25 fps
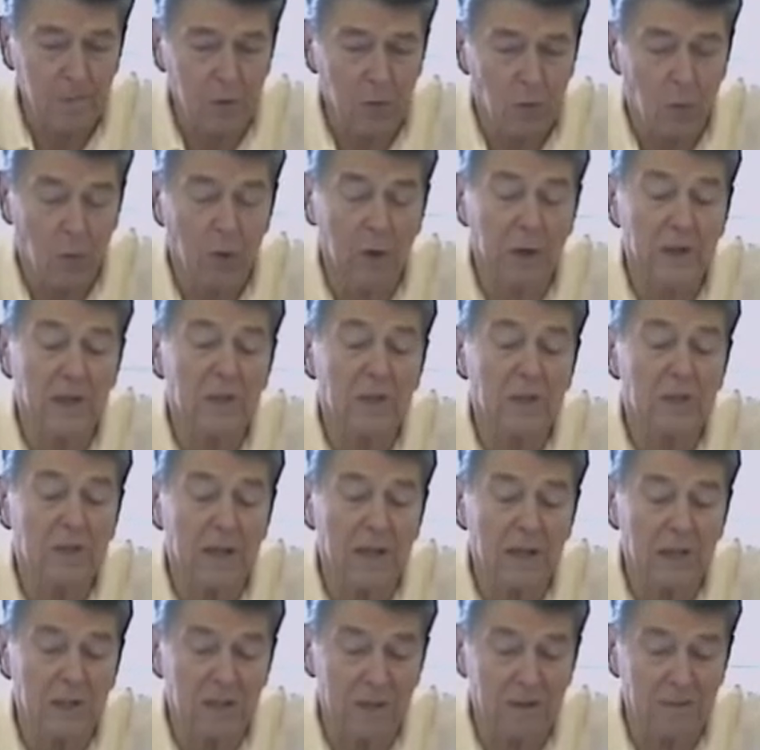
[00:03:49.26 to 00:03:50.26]
were
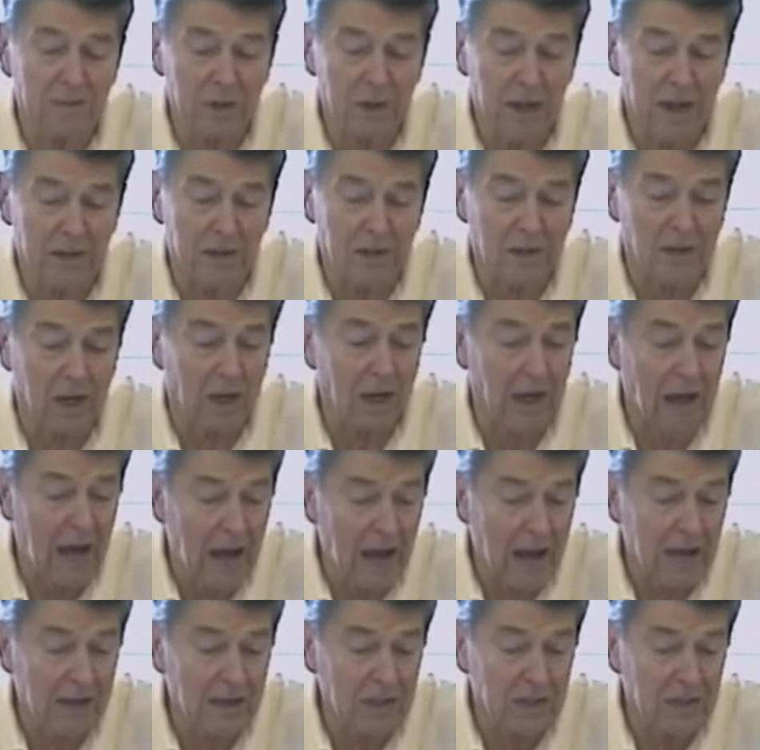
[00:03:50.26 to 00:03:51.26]
instead subjected to
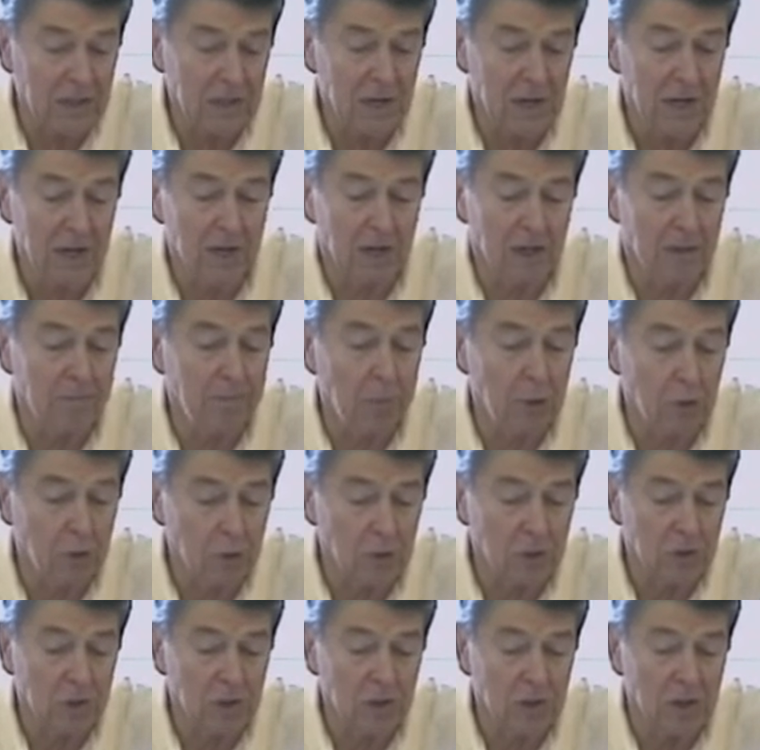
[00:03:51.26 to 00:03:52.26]
lies,
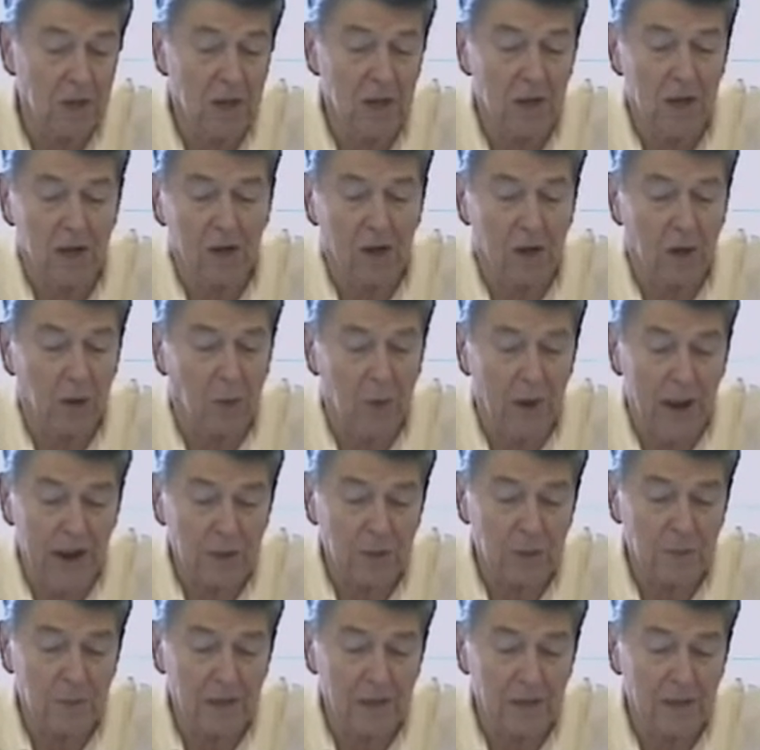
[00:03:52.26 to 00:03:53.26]
abuse,
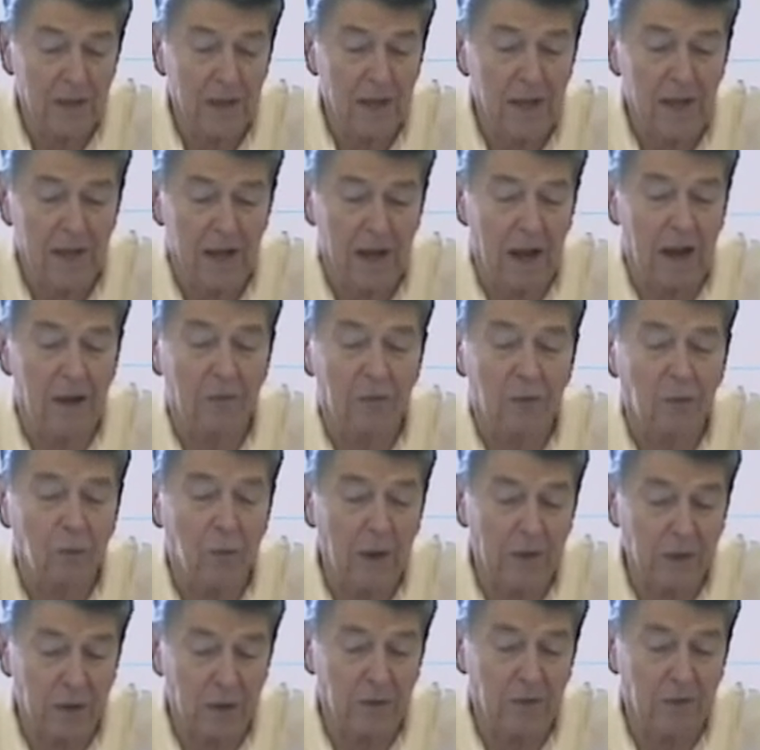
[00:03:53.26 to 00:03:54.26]
harassment, and
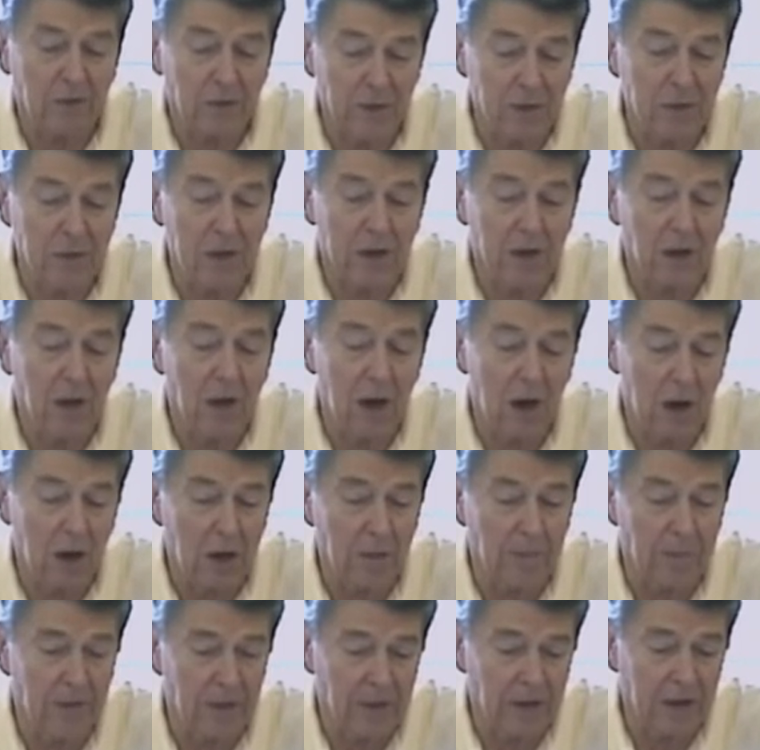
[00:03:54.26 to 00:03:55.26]
threats of physical
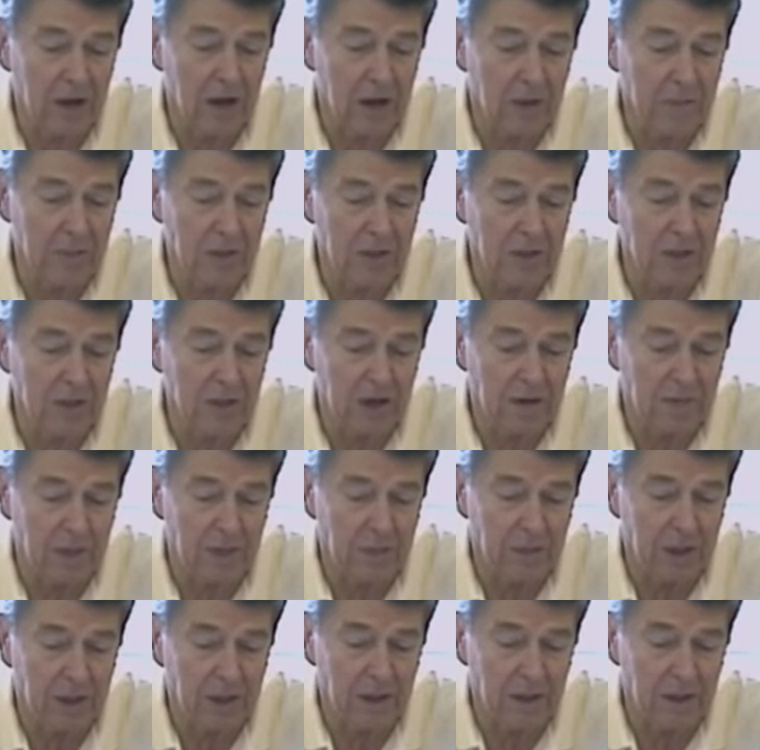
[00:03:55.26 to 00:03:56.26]
harm by the communist
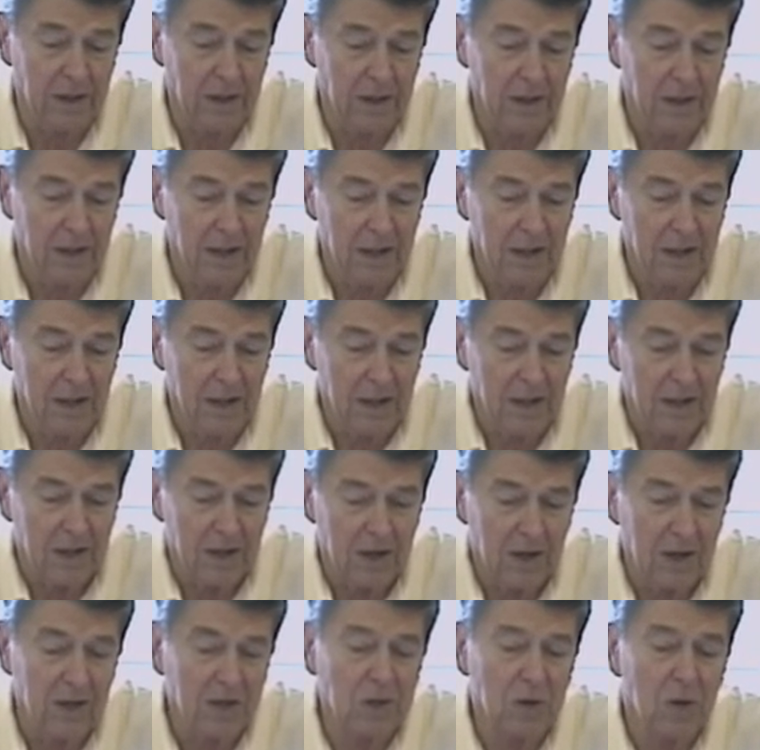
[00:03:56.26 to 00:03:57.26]
government.
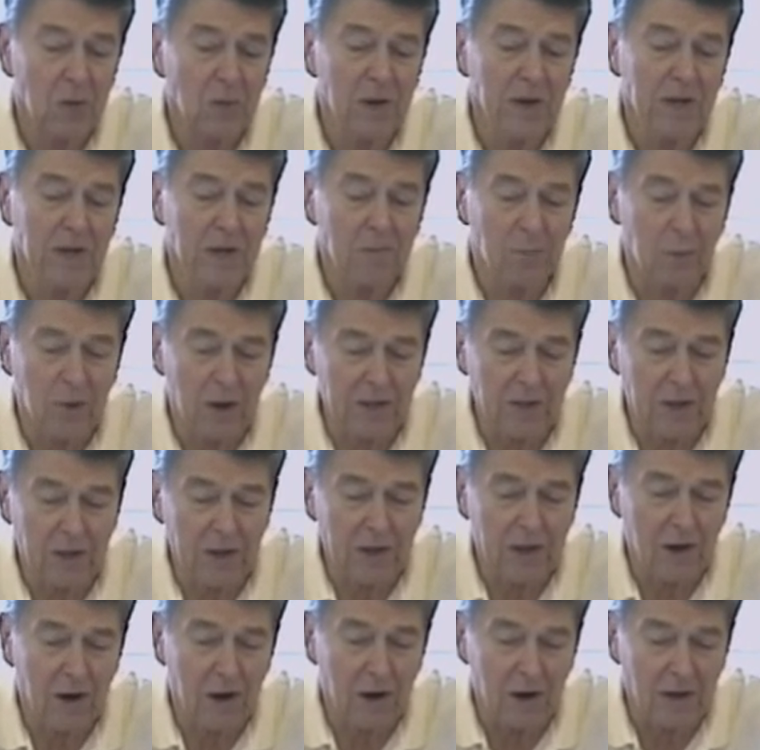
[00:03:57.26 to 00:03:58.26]
Costa Rican
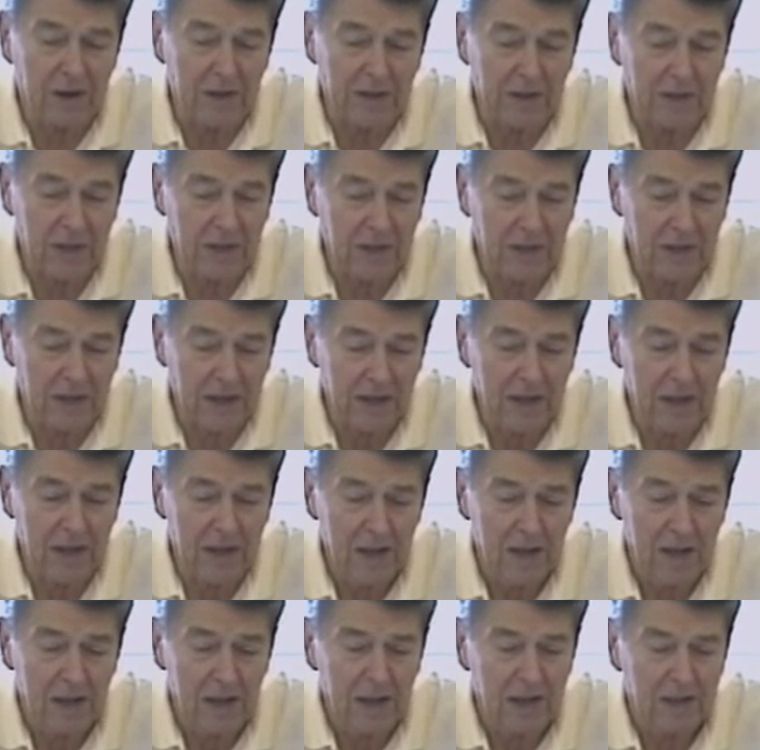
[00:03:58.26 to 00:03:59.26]
President Arias said
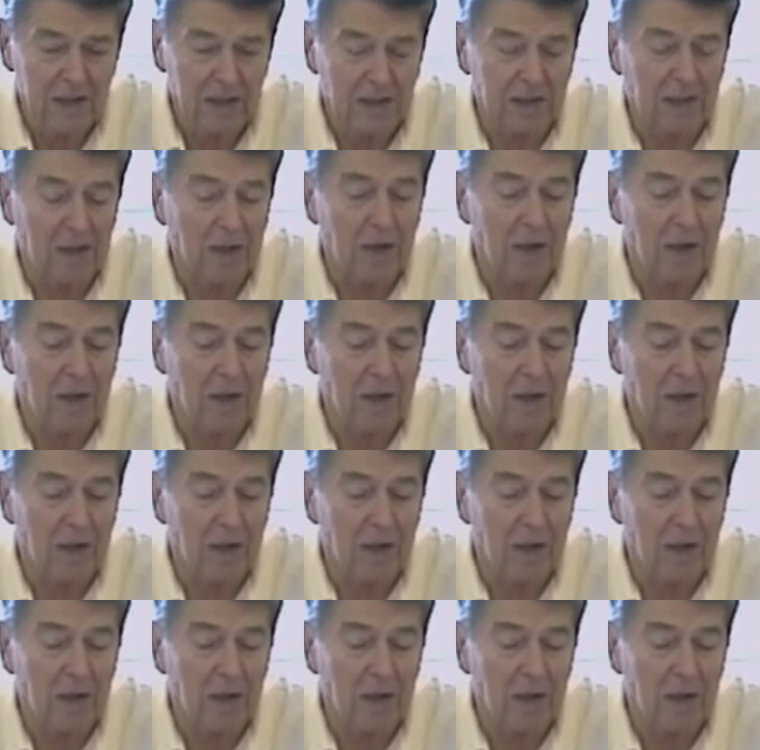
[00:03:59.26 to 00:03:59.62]
that the